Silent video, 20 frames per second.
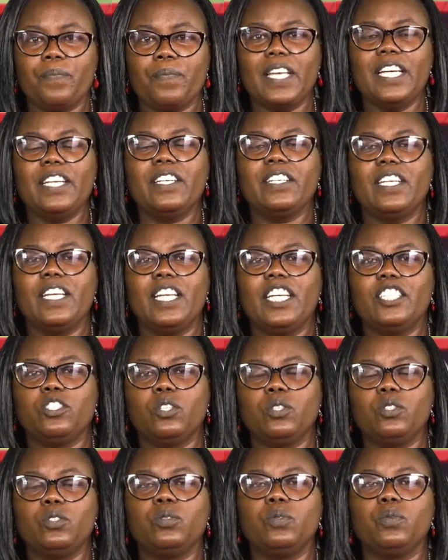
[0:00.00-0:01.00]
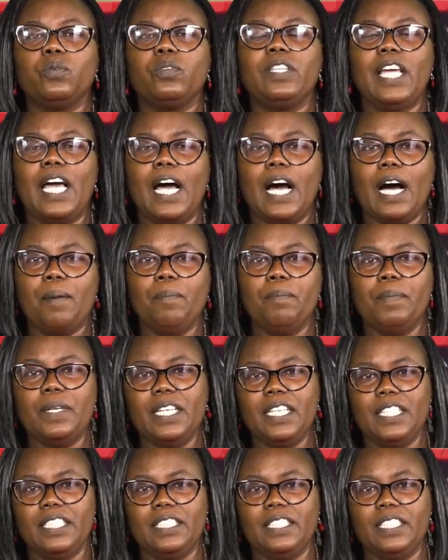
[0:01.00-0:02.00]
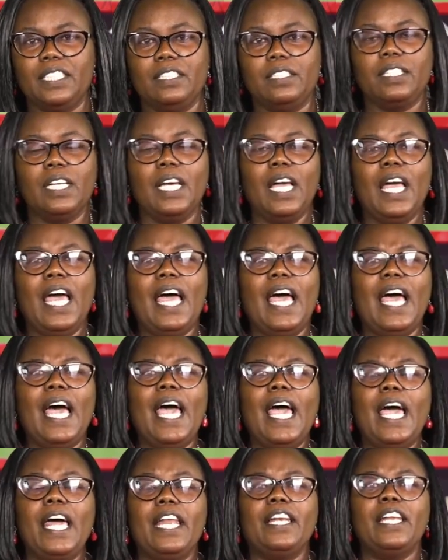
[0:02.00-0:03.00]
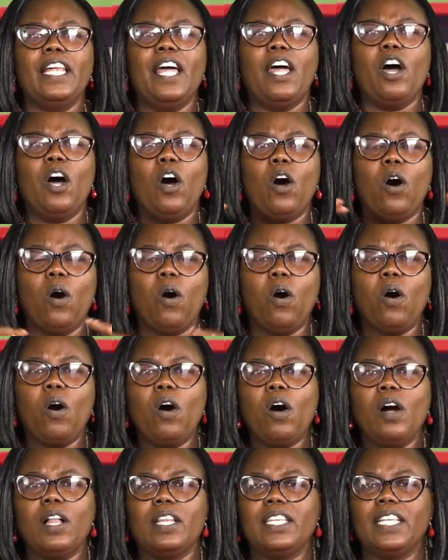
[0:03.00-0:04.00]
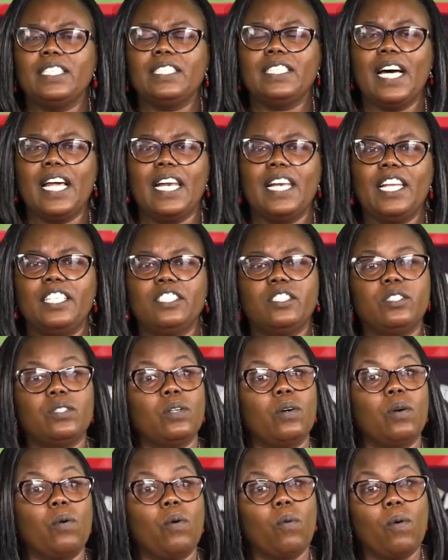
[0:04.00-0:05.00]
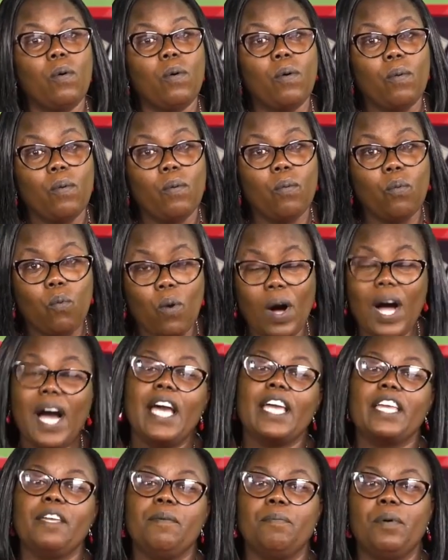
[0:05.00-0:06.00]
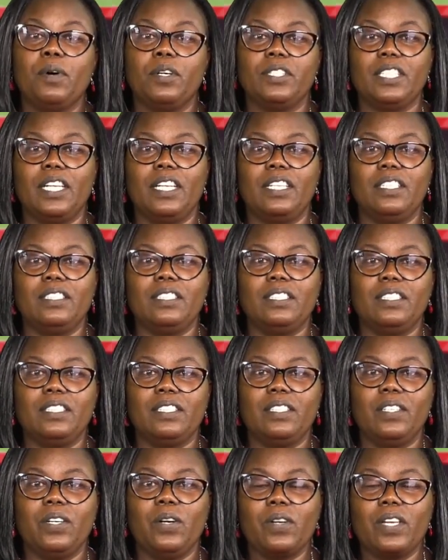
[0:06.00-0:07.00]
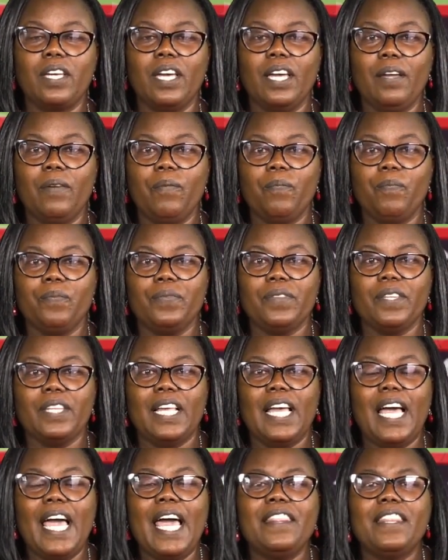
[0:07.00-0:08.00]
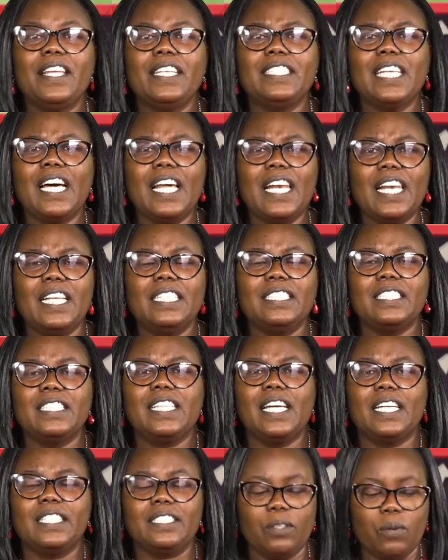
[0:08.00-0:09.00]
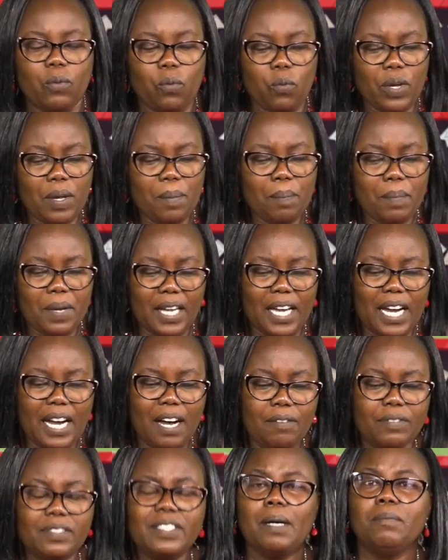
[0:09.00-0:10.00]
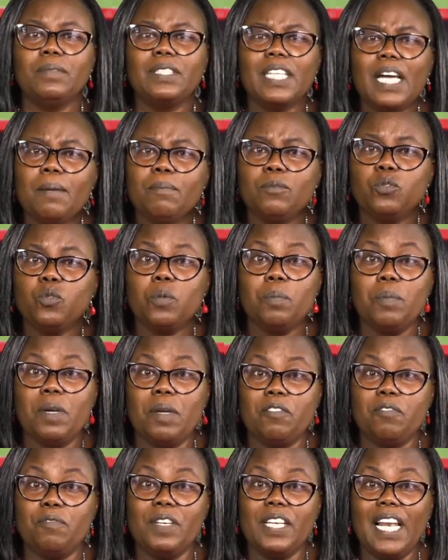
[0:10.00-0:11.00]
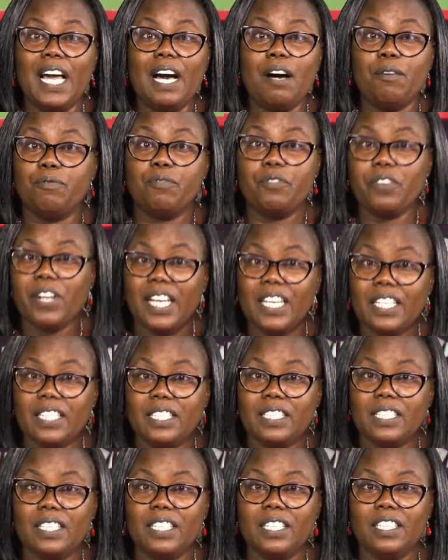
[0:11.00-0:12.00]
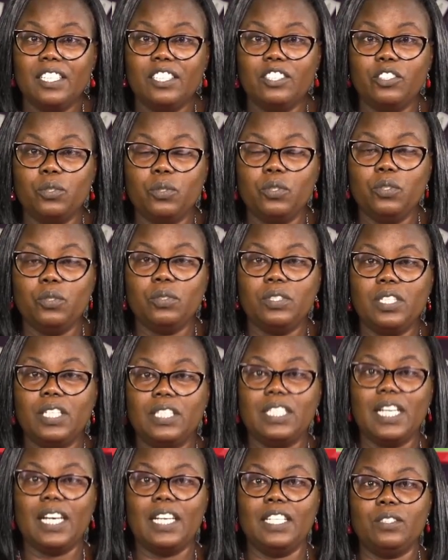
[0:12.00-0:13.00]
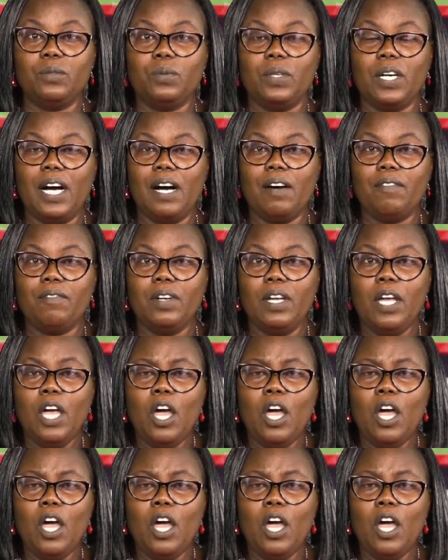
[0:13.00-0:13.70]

In relation to their abilities. And all the talents were important, okay? And the talents that we may have, sometimes we may feel afraid to use the talents we have.